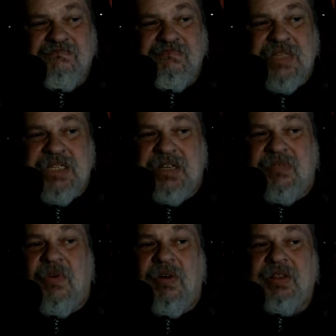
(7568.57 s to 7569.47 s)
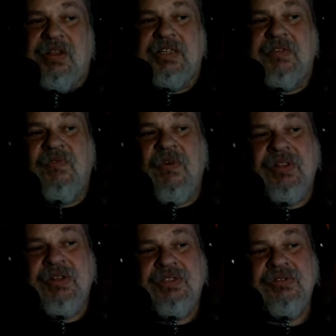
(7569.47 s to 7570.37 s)
It's
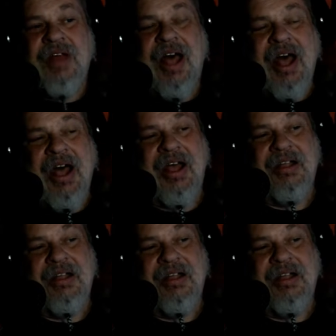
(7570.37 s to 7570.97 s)
4th of July.